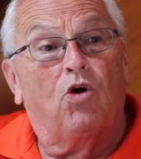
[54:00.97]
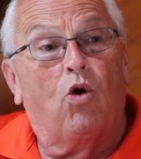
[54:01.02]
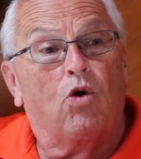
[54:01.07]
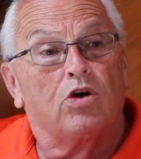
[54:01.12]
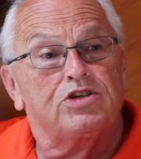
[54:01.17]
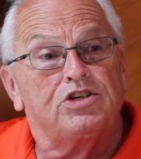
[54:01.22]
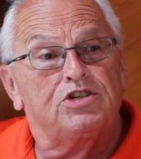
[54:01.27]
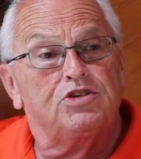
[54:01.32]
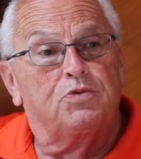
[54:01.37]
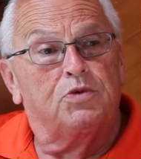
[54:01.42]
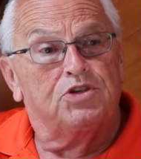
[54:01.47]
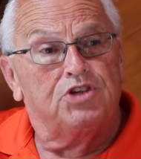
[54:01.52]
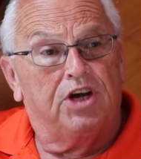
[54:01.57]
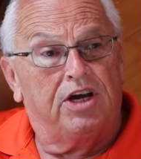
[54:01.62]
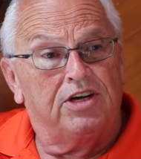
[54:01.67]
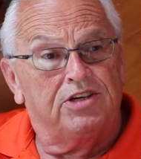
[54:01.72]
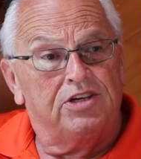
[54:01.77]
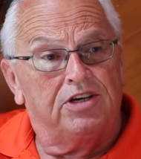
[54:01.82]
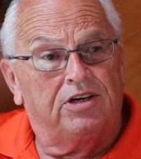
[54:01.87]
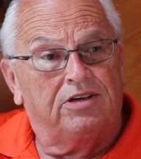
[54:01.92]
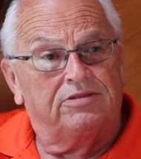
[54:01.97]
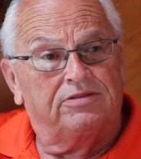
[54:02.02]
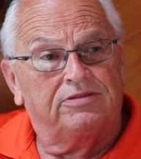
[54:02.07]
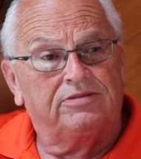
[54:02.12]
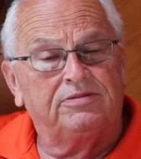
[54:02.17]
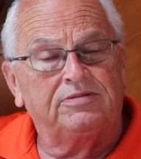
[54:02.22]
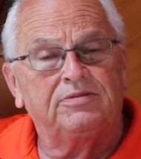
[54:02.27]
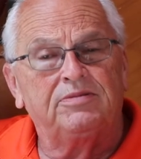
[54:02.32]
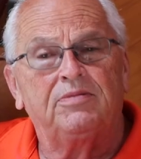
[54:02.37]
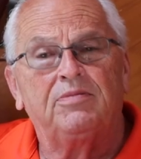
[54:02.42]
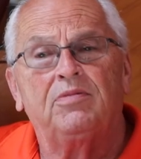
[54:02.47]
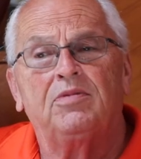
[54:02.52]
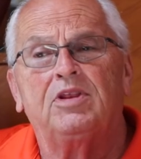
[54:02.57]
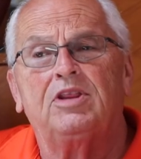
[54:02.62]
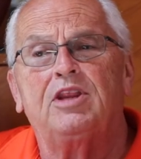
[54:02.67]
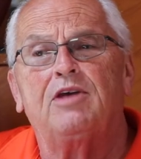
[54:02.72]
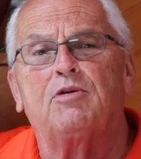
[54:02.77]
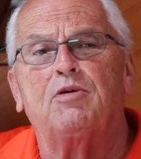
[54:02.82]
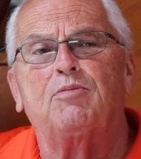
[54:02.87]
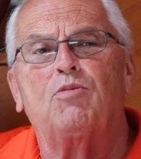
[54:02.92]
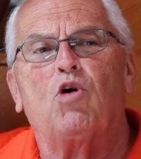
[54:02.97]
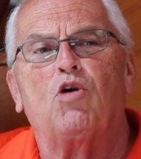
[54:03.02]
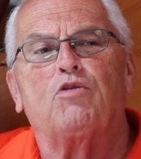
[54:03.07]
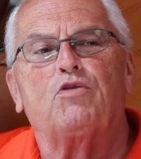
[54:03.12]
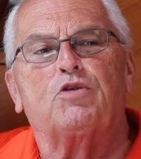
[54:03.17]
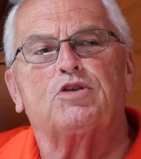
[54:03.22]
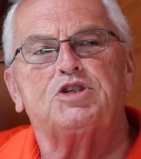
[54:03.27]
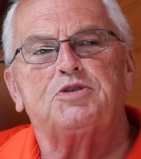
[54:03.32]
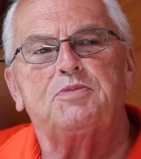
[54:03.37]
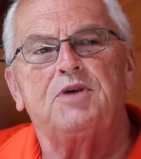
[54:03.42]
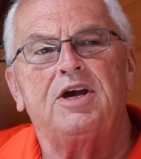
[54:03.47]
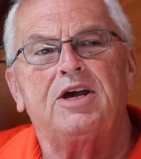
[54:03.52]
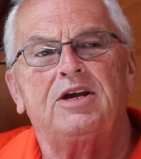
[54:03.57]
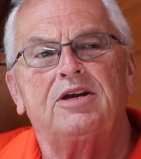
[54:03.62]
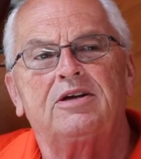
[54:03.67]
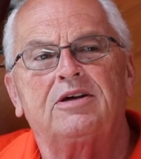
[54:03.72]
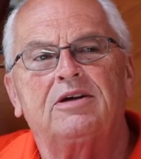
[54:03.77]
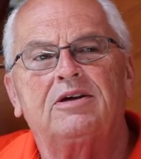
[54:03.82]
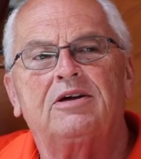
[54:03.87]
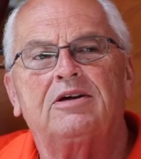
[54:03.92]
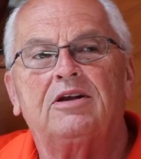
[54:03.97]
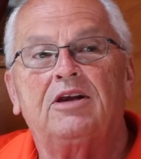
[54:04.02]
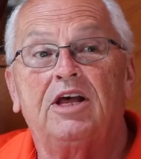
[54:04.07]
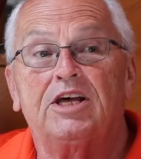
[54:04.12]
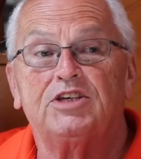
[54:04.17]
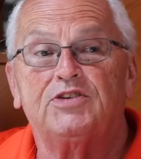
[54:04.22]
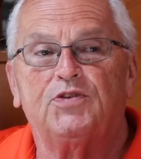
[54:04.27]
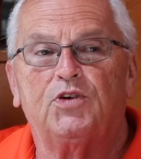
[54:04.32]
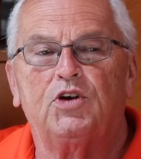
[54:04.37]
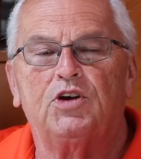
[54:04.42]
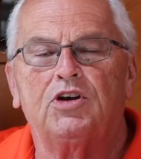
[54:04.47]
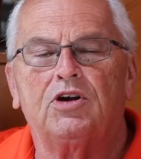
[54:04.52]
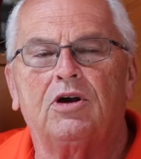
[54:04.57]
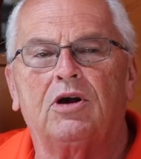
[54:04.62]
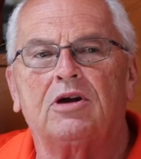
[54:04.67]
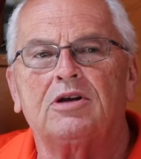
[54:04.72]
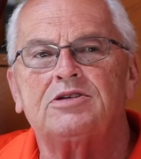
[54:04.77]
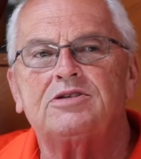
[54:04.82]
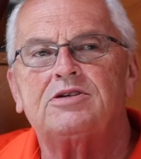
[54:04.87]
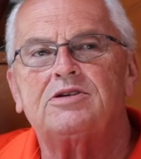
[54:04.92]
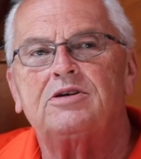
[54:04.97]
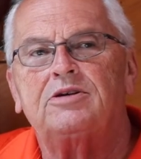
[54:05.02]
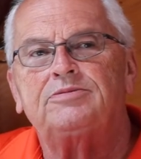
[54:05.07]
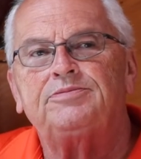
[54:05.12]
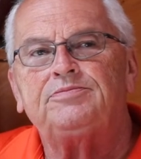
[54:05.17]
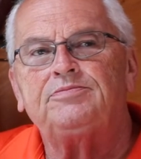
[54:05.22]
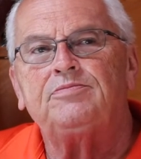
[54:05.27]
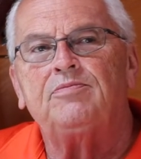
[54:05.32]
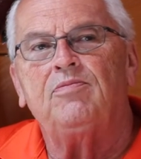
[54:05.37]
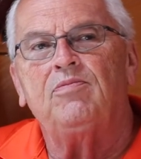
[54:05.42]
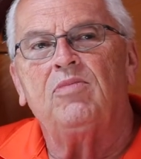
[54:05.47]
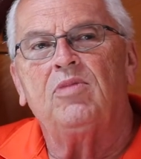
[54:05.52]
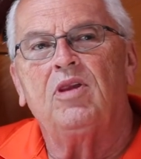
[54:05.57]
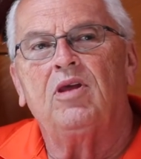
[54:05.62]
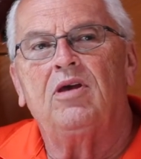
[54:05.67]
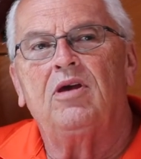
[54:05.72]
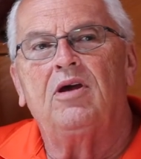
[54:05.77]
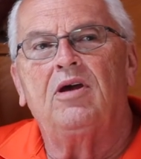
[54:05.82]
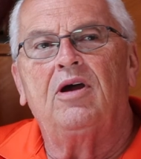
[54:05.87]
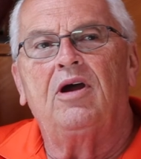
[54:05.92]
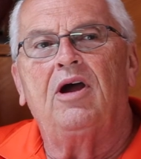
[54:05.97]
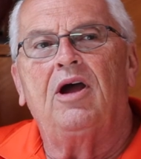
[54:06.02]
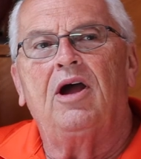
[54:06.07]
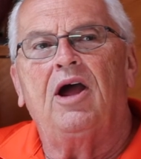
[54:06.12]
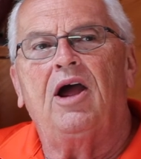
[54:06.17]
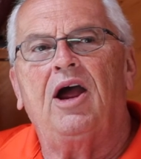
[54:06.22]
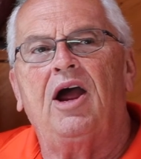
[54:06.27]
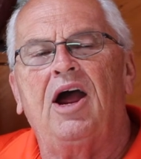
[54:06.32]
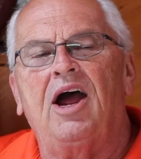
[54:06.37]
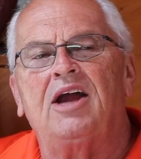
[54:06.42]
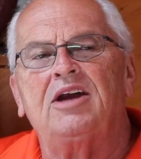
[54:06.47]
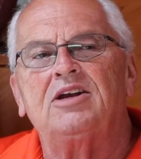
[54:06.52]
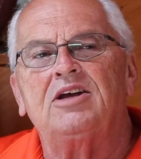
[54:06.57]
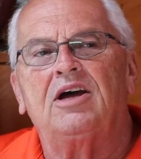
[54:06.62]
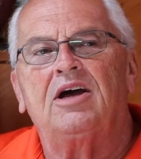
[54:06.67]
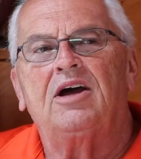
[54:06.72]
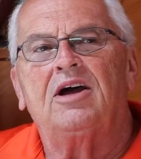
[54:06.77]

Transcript: Horses were changing. They were more for speed, less for endurance. And